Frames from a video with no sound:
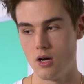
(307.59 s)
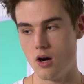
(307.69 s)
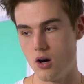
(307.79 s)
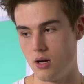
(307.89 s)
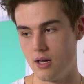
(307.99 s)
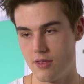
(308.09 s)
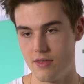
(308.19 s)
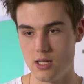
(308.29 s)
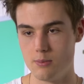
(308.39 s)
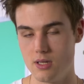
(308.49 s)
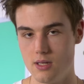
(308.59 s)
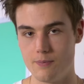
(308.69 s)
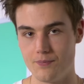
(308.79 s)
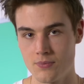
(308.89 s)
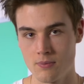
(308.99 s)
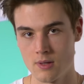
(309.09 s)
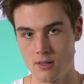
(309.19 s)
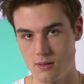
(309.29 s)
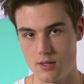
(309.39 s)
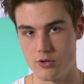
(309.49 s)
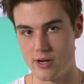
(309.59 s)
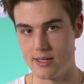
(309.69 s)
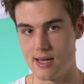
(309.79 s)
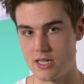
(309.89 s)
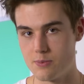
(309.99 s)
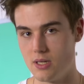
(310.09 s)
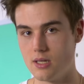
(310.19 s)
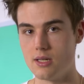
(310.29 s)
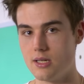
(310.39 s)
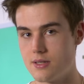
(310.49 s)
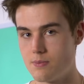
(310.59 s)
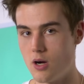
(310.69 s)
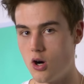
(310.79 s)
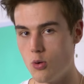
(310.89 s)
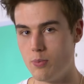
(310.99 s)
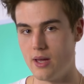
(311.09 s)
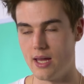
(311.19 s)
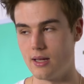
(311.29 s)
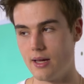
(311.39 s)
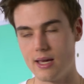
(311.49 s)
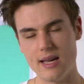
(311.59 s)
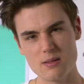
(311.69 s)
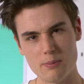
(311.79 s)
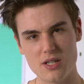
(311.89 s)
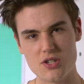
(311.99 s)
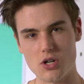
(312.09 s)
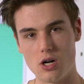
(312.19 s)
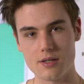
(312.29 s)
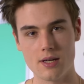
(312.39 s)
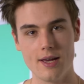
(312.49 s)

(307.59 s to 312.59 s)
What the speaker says: oh, a theme in The Great Gatsby is hope, and like, here's a mid shot.